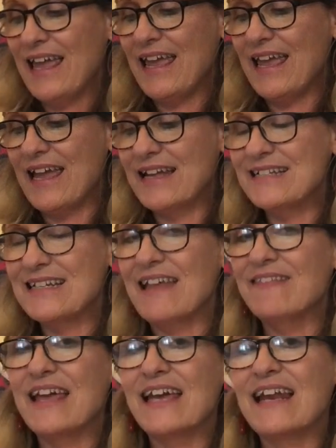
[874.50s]
And,
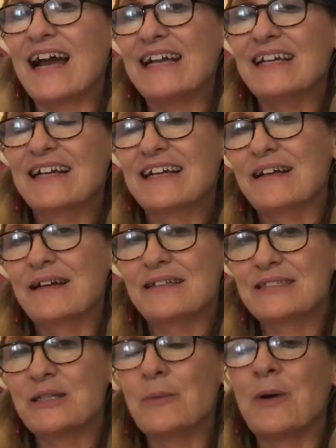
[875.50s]
and then I
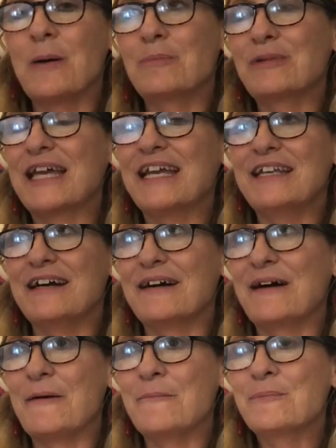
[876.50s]
somewhat played
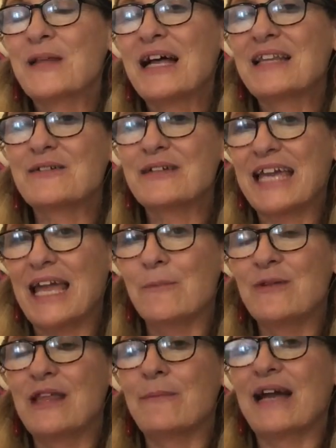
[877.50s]
um, a little game
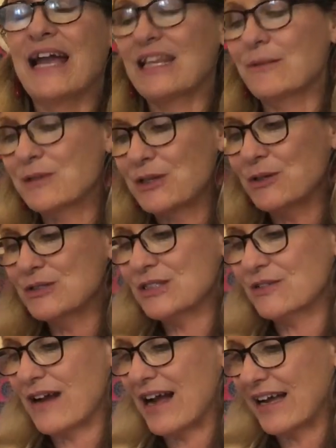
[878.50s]
with them. I had them close
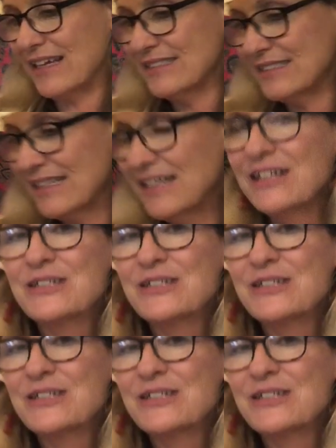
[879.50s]
their eyes.